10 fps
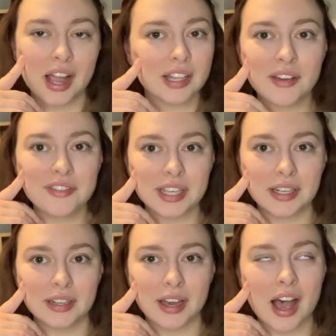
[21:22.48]
I loved
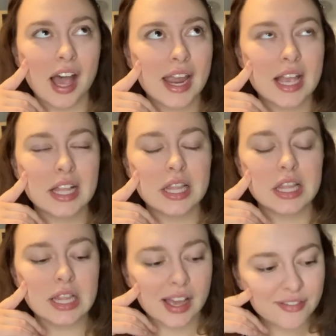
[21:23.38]
it. I
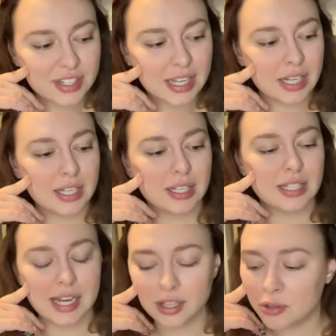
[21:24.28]
loved it.
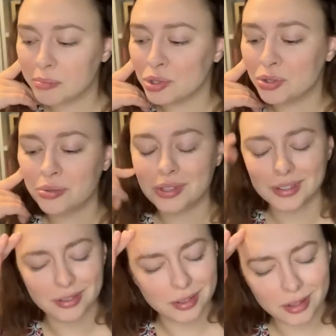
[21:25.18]
Sailor Moon.
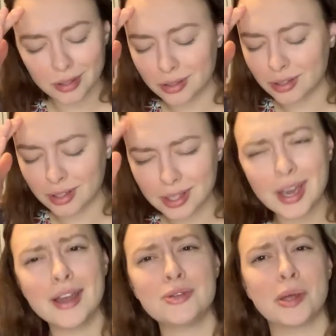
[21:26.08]

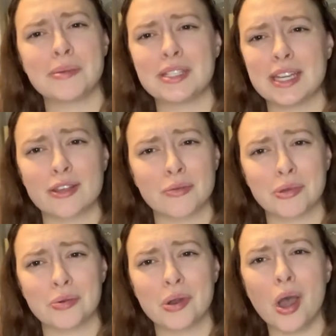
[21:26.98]
God, do I miss Sailor
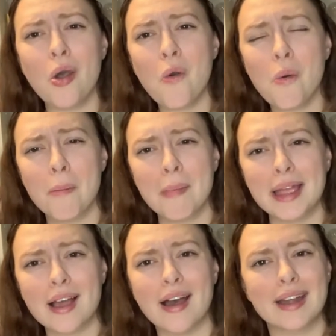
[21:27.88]
Moon. Oh
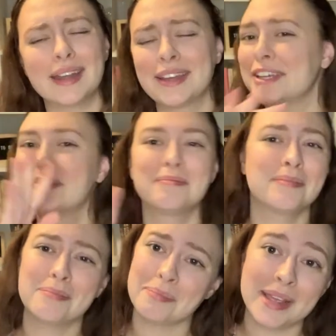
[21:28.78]
my God.
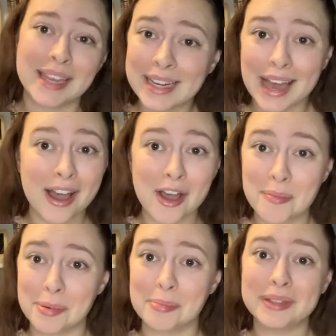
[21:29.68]
Pick it
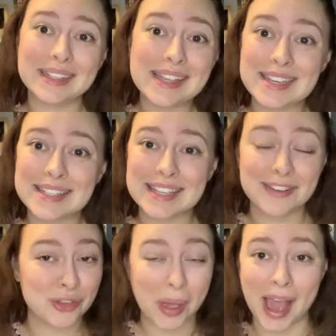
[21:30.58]
up, please,
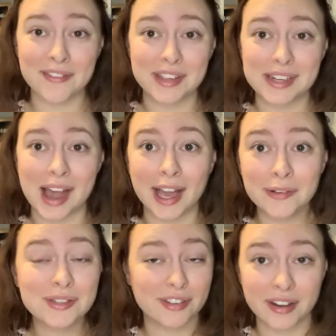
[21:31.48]
if you haven't. I
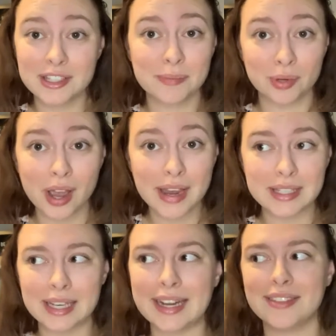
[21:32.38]
was very
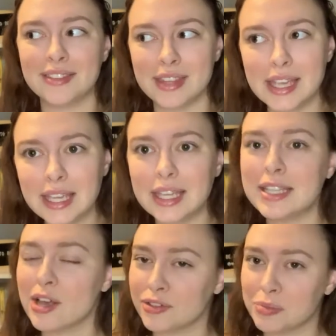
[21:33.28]
surprised. And I think
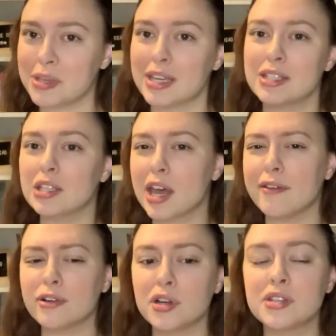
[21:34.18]
it's also because the
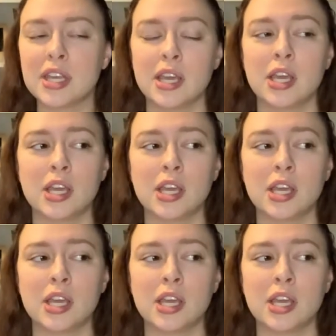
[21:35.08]
covers,